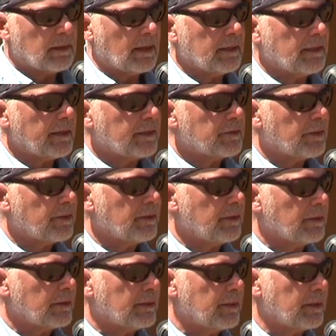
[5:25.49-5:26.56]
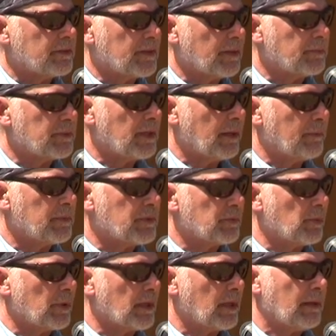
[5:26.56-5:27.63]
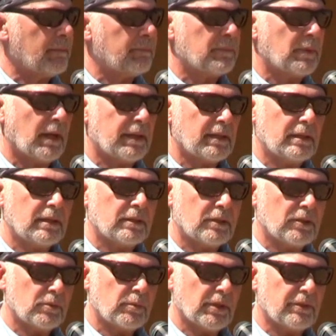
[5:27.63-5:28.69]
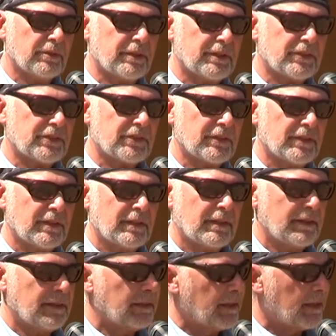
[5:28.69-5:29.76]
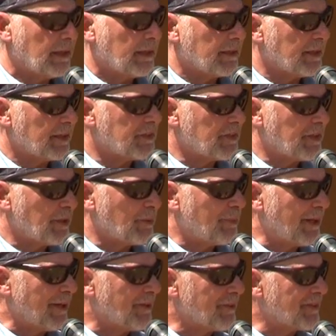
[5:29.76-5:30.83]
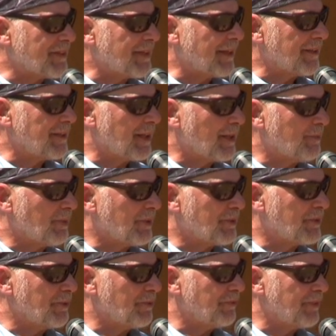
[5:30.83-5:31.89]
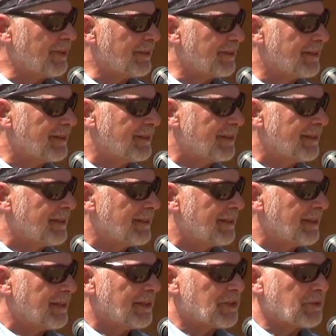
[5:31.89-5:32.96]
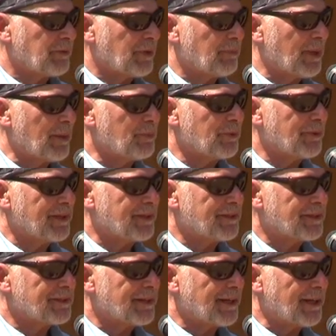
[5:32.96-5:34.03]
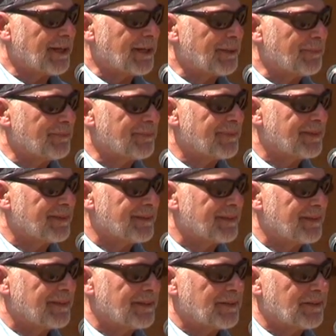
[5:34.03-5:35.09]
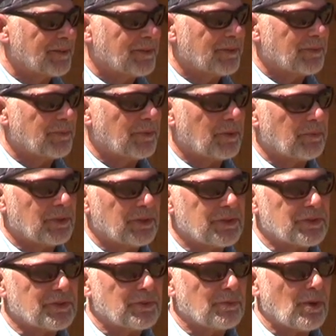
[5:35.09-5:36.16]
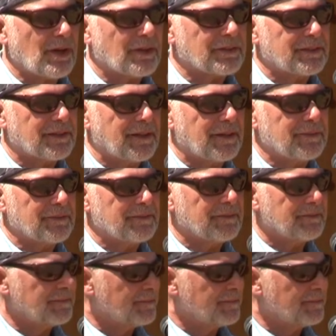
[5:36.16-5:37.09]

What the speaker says: I like to think that sometimes when I'm hiking in the wilderness and I see a bear standing up on 2 feet, it's remembering the time when we used to walk together.